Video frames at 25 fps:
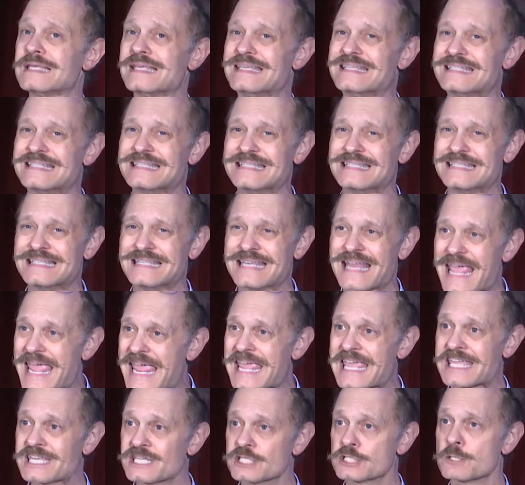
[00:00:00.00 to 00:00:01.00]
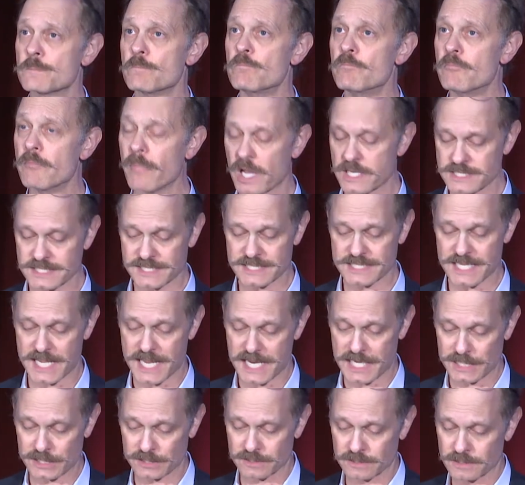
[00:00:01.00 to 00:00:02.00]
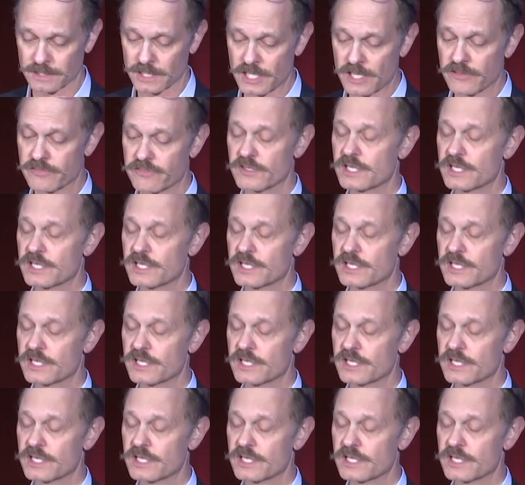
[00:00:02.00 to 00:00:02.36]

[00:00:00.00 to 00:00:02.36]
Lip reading: inane, mundane